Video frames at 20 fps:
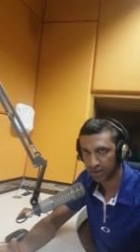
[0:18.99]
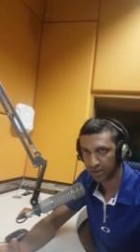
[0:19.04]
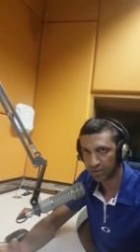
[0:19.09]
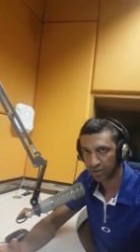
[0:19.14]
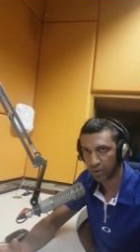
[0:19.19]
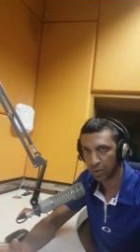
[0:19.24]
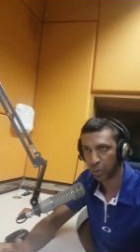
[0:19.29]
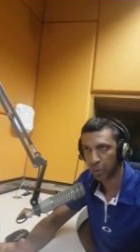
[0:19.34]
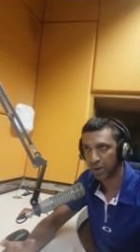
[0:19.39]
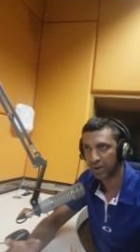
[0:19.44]

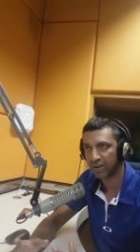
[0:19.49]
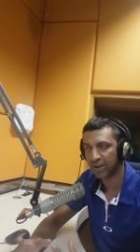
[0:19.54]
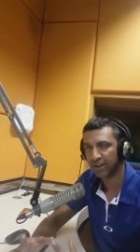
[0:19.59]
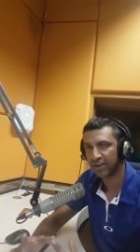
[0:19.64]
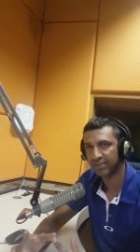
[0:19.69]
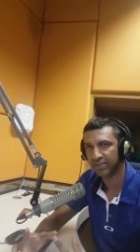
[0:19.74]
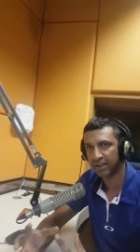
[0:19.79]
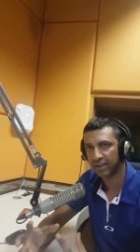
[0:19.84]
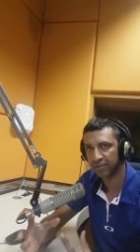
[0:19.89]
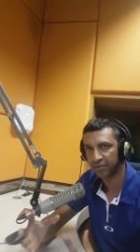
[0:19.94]
So when there
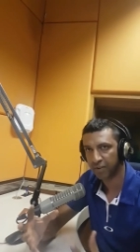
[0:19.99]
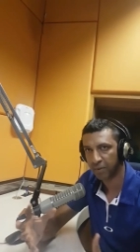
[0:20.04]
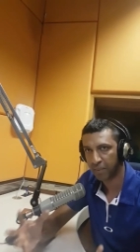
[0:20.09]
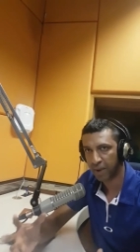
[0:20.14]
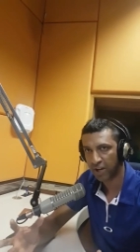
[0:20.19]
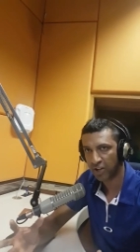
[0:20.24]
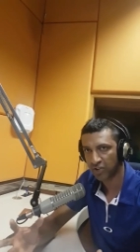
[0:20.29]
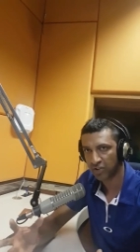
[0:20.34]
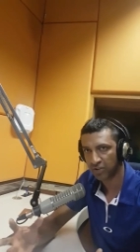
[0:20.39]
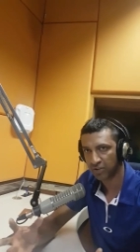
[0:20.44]
is
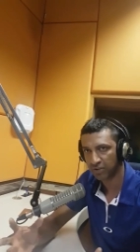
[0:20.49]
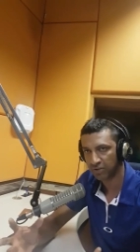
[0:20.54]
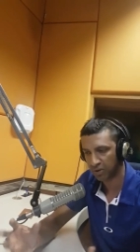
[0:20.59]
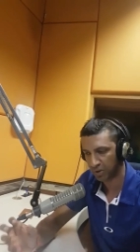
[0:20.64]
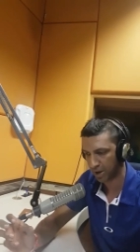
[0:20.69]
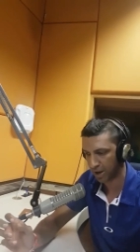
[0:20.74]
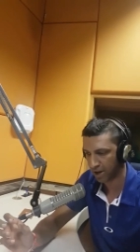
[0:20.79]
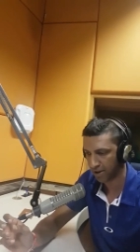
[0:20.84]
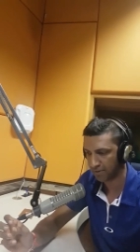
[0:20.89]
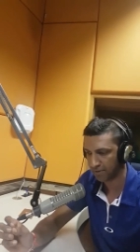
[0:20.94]
inflammation, you
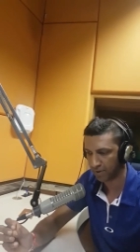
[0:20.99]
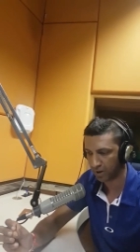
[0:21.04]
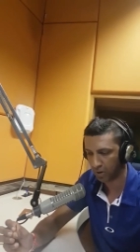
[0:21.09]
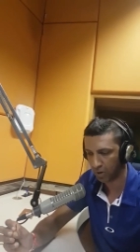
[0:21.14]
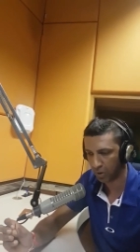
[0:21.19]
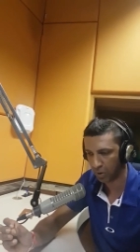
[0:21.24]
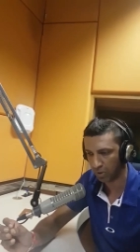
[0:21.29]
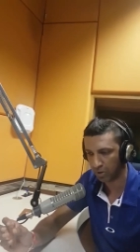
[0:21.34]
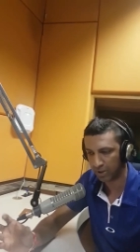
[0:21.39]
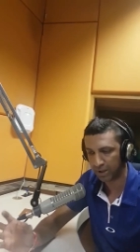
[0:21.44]
have a
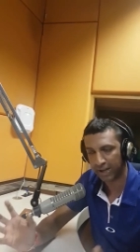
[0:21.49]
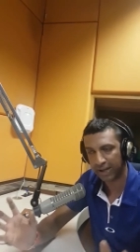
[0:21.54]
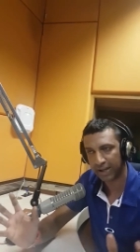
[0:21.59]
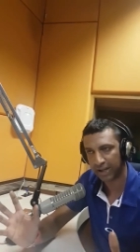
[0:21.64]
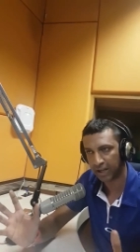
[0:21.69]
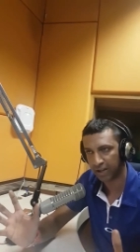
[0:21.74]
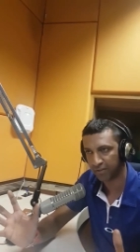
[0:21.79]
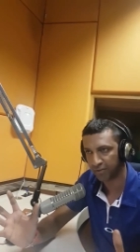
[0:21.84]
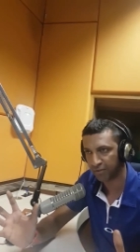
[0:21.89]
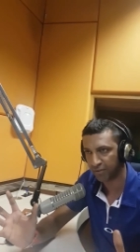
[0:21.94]
whole
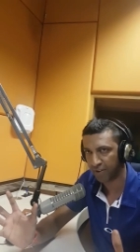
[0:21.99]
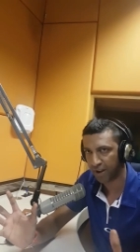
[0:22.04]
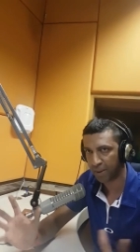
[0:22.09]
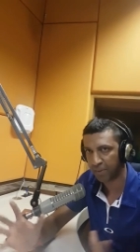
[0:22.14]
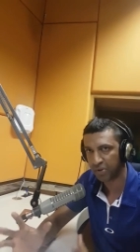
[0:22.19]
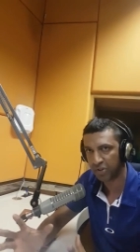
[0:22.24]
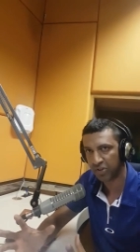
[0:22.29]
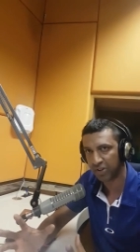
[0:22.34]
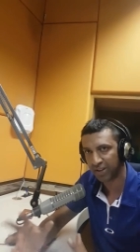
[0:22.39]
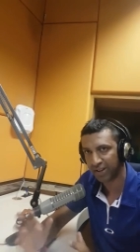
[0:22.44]

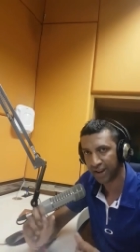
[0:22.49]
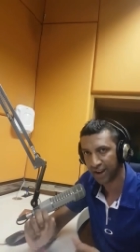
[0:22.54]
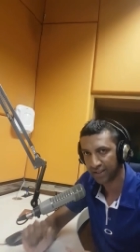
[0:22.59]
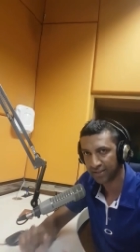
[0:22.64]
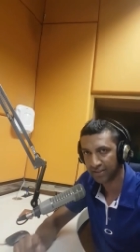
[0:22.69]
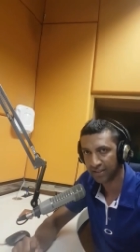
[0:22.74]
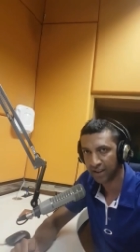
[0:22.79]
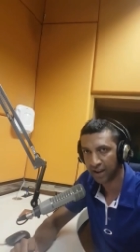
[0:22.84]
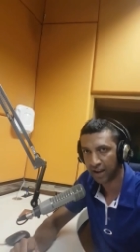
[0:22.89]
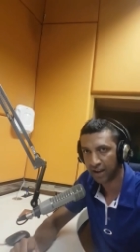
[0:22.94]
inflammatory
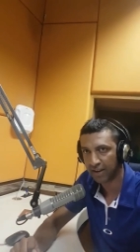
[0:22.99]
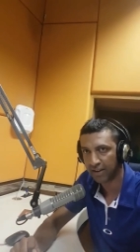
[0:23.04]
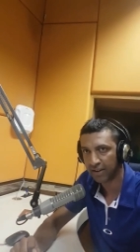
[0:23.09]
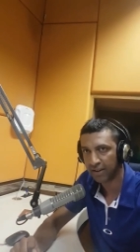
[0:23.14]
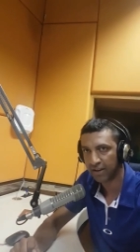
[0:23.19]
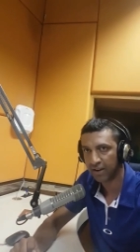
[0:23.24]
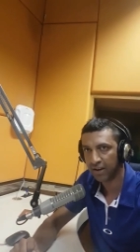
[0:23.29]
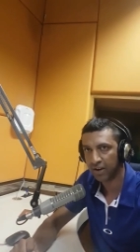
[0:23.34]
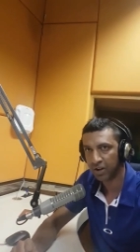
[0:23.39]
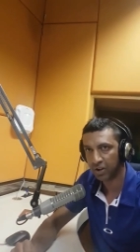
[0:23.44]
cascade,
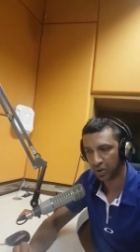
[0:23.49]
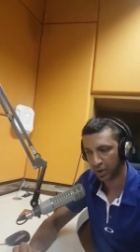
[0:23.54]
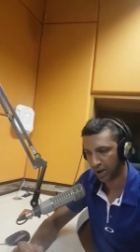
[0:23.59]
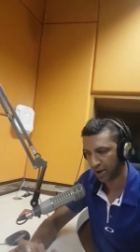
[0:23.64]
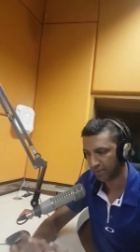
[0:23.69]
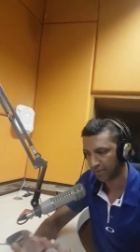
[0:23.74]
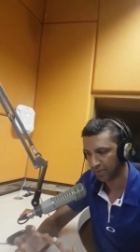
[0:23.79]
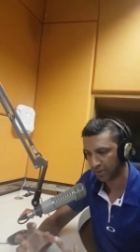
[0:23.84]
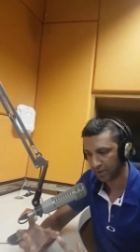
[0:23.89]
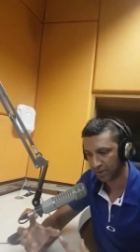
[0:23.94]
you
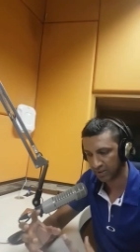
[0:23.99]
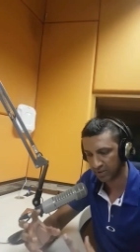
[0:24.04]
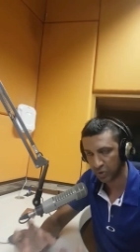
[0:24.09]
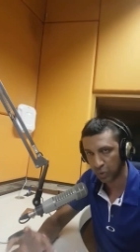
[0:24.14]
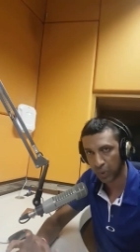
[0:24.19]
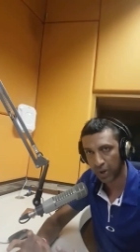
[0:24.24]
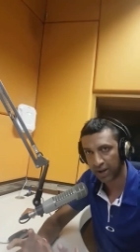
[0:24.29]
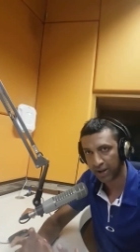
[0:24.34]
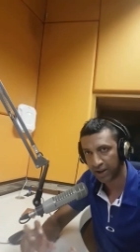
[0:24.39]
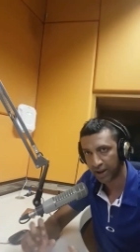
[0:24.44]
have
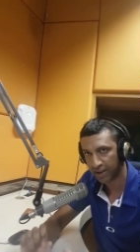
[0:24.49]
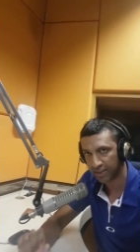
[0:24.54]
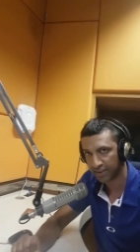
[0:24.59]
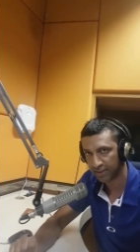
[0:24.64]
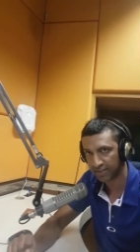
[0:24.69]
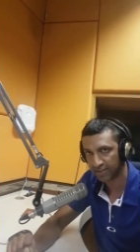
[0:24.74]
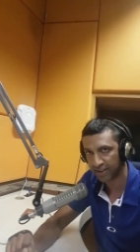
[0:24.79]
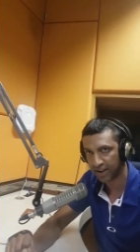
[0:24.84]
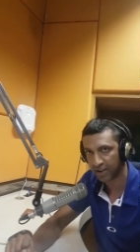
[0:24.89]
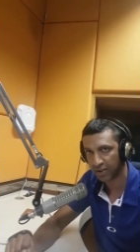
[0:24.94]
swelling at the
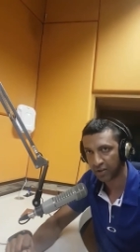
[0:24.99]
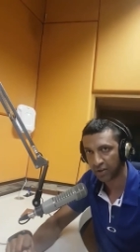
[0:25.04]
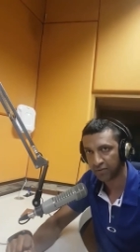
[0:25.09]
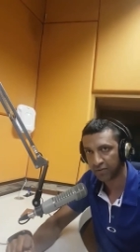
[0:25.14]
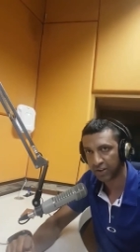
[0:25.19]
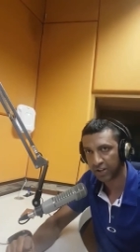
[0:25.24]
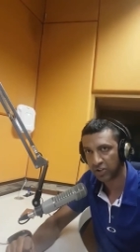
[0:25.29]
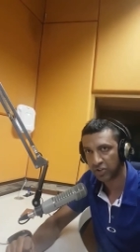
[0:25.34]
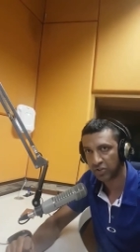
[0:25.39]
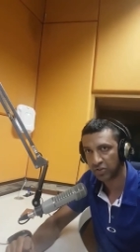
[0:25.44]
site of
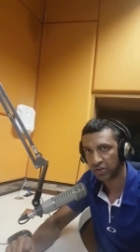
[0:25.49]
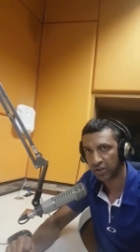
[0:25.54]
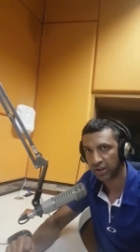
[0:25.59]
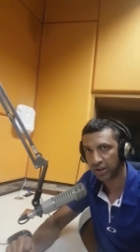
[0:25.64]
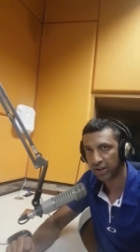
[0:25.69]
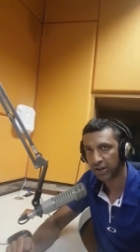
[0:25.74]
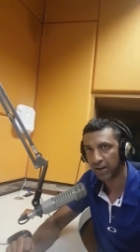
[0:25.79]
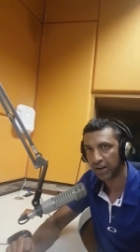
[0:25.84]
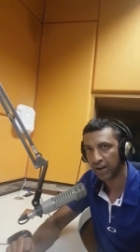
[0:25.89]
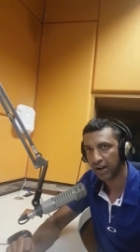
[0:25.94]

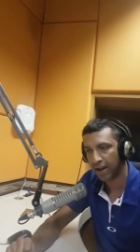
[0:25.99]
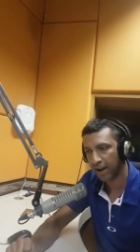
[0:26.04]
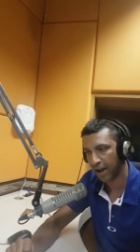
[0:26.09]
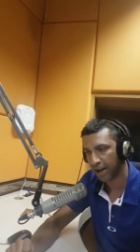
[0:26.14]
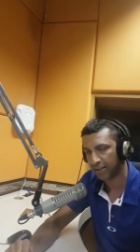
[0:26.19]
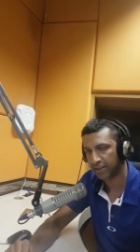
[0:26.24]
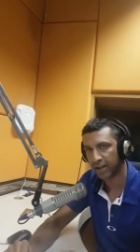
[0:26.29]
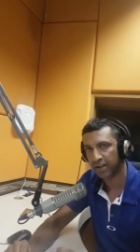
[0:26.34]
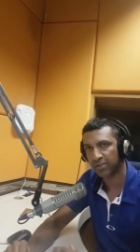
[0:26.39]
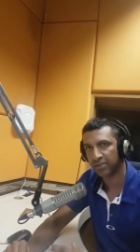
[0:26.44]
injury,
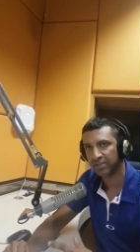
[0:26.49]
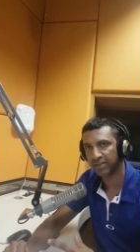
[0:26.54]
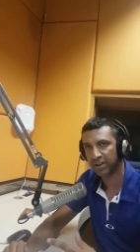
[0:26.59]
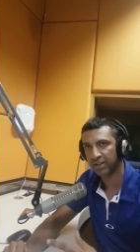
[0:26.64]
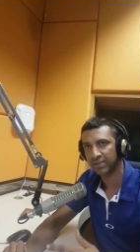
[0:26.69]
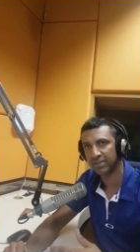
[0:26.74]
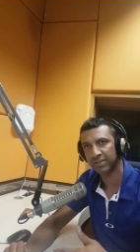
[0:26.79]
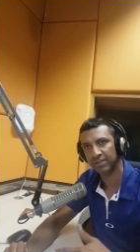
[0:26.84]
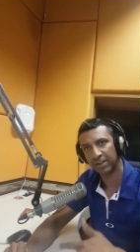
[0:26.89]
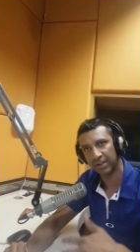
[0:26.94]
and that
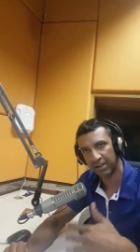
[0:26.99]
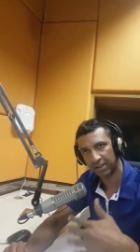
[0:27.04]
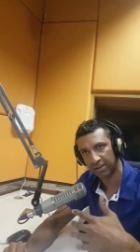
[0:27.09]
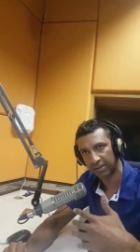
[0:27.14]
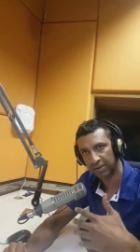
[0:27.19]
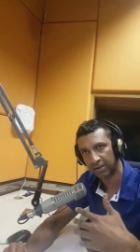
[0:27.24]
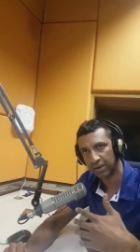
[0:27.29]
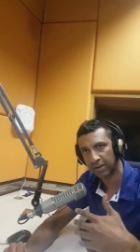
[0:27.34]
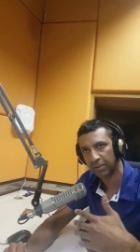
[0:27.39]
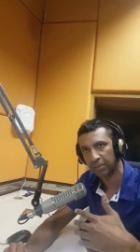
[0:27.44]
results
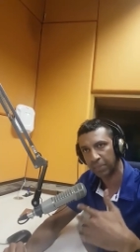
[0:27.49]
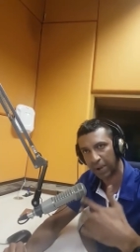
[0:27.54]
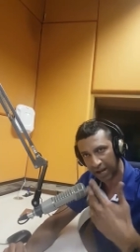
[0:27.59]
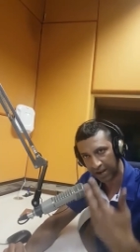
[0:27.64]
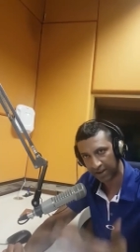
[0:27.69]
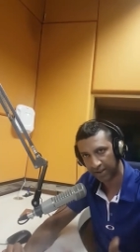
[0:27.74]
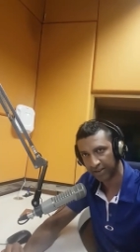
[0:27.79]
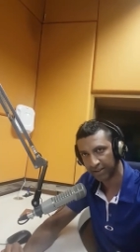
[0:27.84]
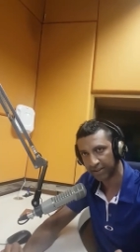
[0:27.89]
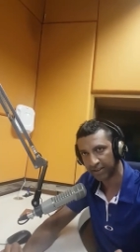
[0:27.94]
in
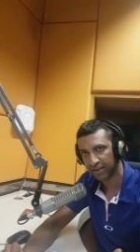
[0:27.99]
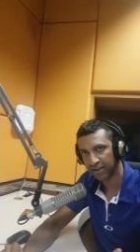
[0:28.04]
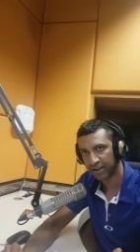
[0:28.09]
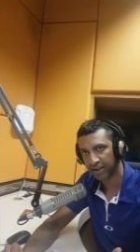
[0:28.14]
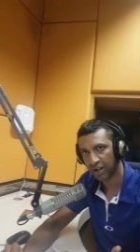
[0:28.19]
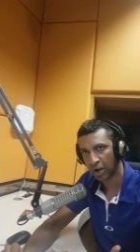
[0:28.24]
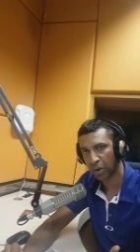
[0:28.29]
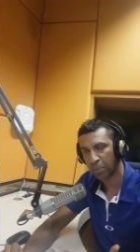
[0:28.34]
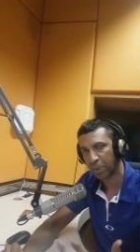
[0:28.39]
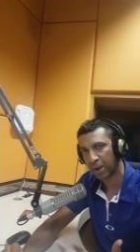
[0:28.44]
pain.
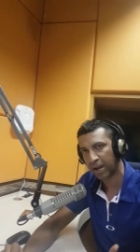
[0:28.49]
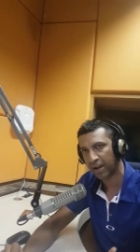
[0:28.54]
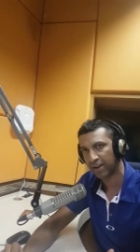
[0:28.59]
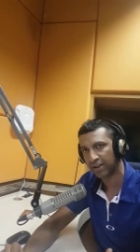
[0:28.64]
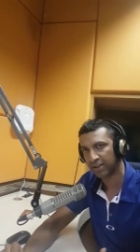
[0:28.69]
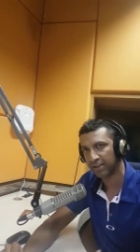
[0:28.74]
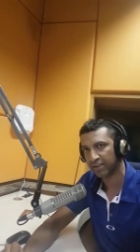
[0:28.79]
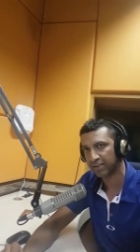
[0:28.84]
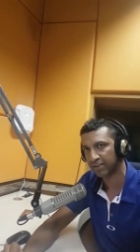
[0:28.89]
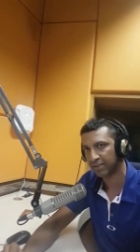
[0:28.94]
Now, pain
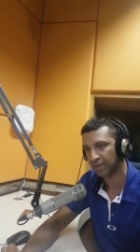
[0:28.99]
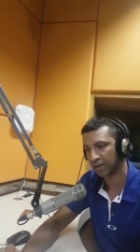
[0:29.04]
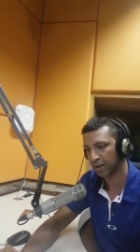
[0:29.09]
is